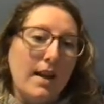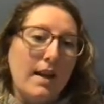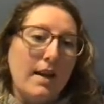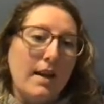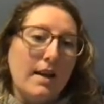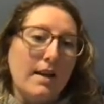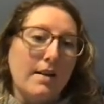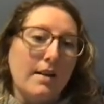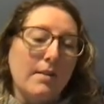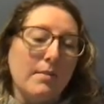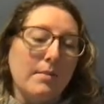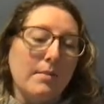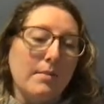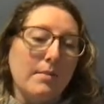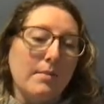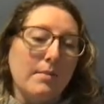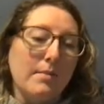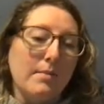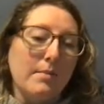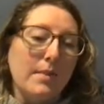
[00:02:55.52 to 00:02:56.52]

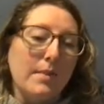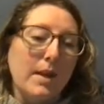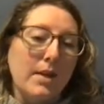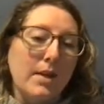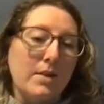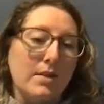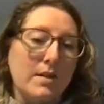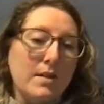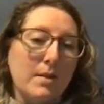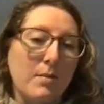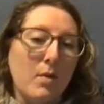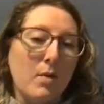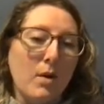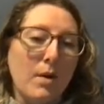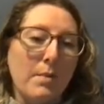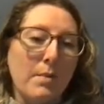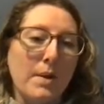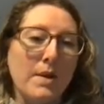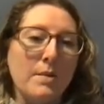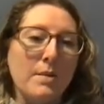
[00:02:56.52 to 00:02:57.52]
Here are some
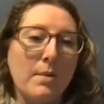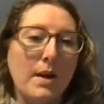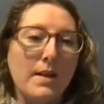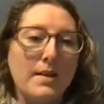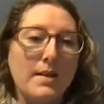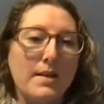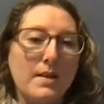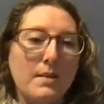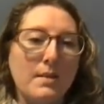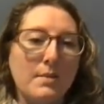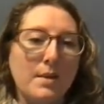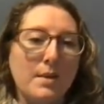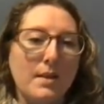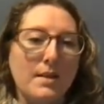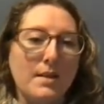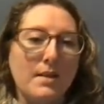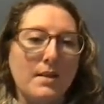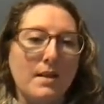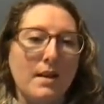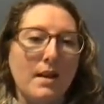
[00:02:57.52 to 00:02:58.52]
more pinch pots. These
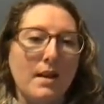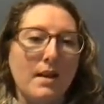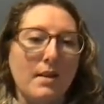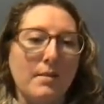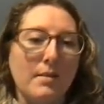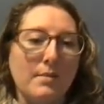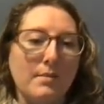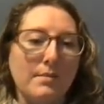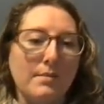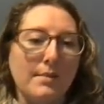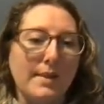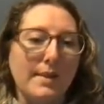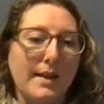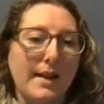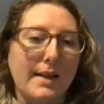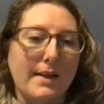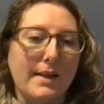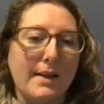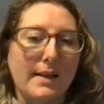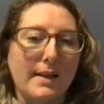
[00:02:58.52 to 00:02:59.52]
ones are
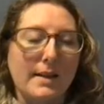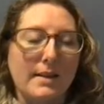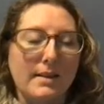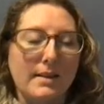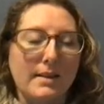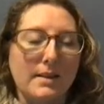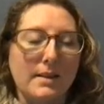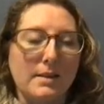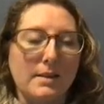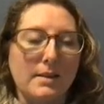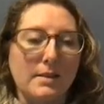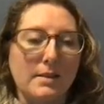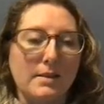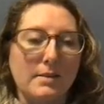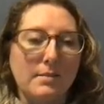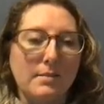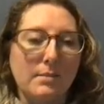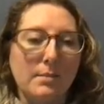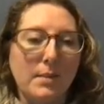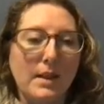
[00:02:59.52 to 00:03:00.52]
kind of like little
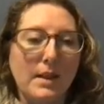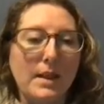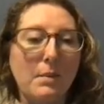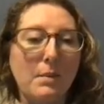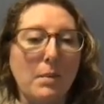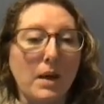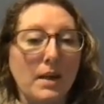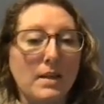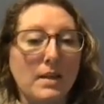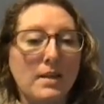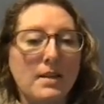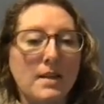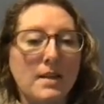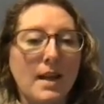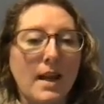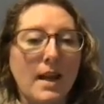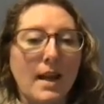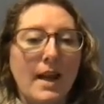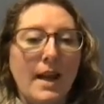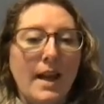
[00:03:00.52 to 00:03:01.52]
plant pots.
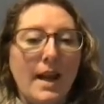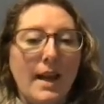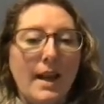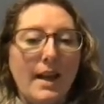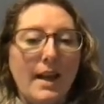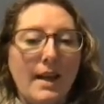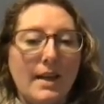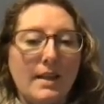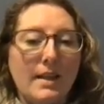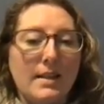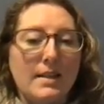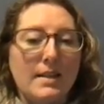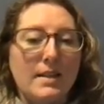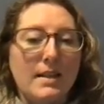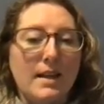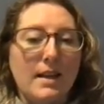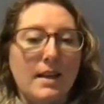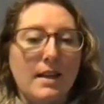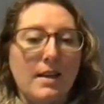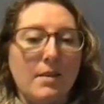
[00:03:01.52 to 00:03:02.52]
And
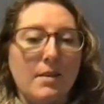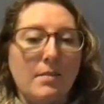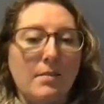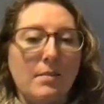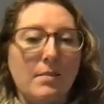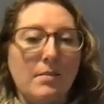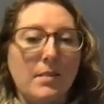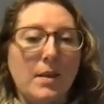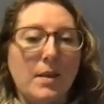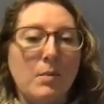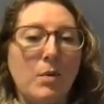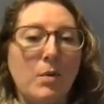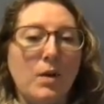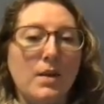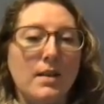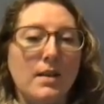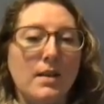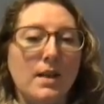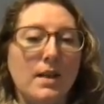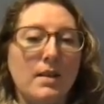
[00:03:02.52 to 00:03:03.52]
the
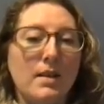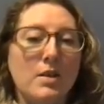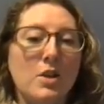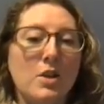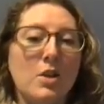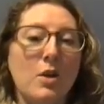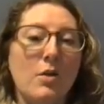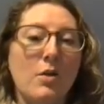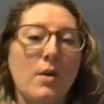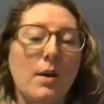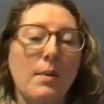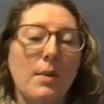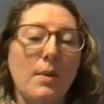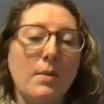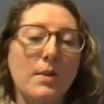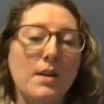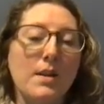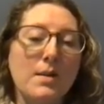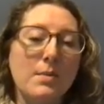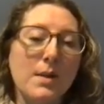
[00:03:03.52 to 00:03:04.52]
important thing to know
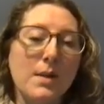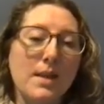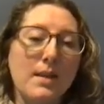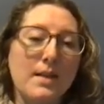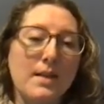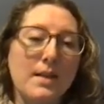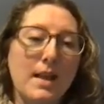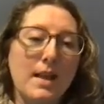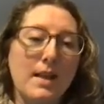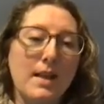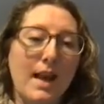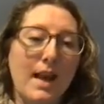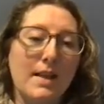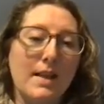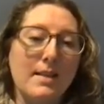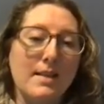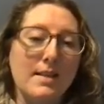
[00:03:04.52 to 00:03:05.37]
about this one is that